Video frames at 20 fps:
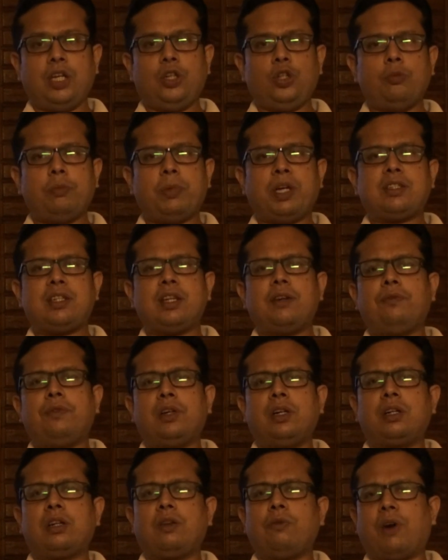you must have
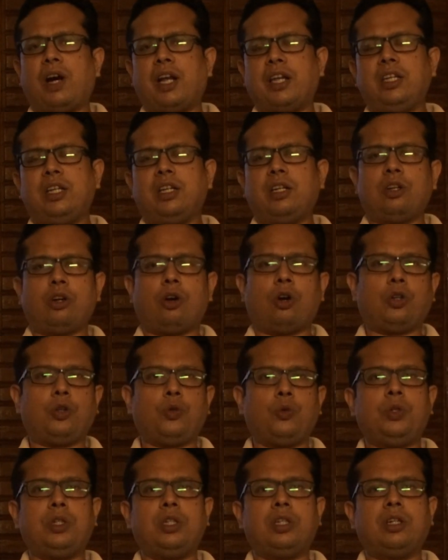worked 1 year or
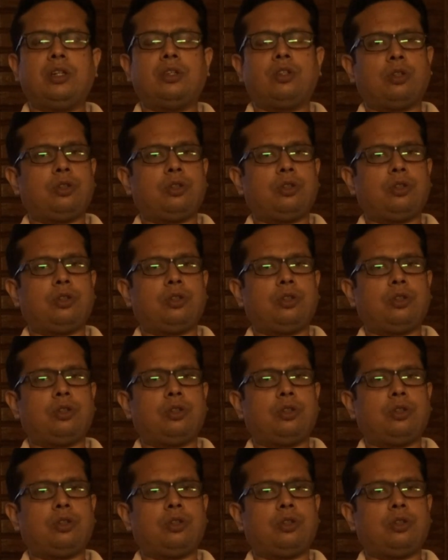2 years